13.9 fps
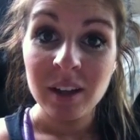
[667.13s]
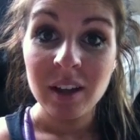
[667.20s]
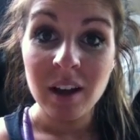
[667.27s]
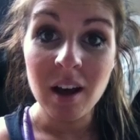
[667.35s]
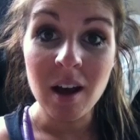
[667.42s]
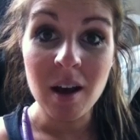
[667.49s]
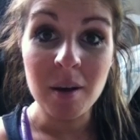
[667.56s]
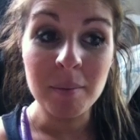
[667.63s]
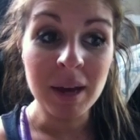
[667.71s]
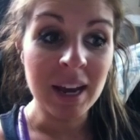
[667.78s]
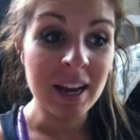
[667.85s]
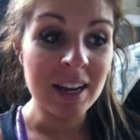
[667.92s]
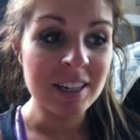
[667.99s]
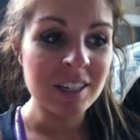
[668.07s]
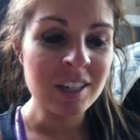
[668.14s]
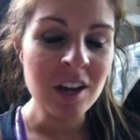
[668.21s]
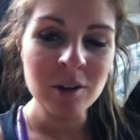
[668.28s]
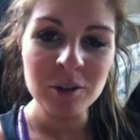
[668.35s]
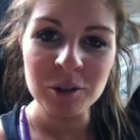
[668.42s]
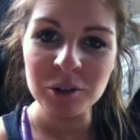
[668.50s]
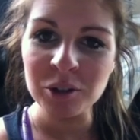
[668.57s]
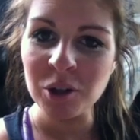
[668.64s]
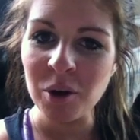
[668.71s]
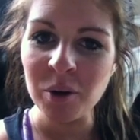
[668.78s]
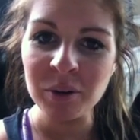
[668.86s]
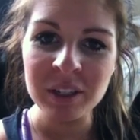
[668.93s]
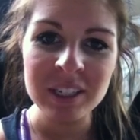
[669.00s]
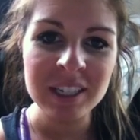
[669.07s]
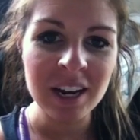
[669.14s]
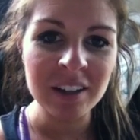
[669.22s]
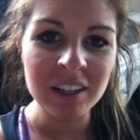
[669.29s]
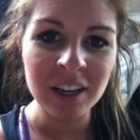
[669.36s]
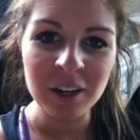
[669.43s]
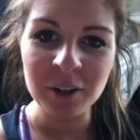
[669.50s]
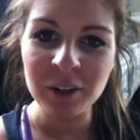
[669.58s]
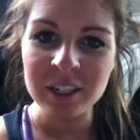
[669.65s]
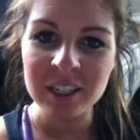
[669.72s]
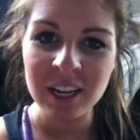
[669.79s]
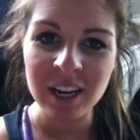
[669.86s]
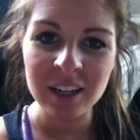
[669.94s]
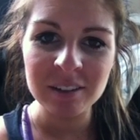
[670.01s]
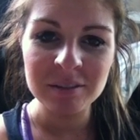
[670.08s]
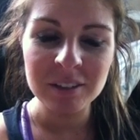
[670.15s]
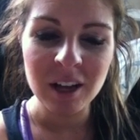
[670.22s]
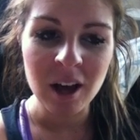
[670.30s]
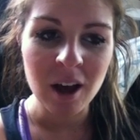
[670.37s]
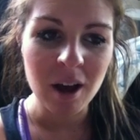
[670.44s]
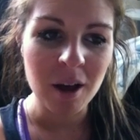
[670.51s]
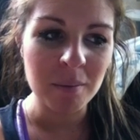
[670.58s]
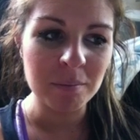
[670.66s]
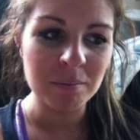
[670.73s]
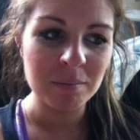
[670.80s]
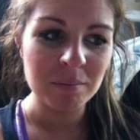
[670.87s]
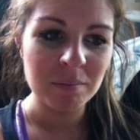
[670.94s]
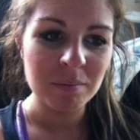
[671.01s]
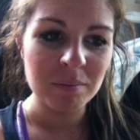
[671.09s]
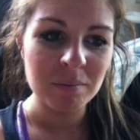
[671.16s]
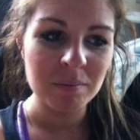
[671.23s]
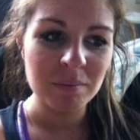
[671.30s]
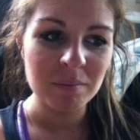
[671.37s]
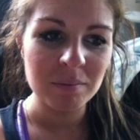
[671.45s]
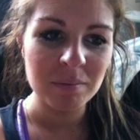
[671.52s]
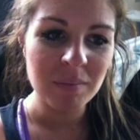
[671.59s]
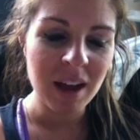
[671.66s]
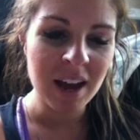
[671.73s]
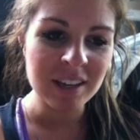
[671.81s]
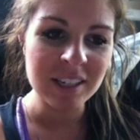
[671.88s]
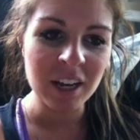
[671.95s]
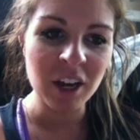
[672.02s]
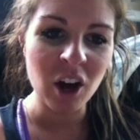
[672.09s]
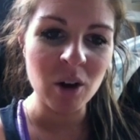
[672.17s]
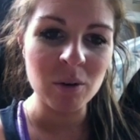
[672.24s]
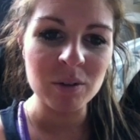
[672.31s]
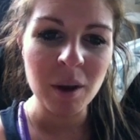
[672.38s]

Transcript: and just kind of slowly, steadily increasing as I go.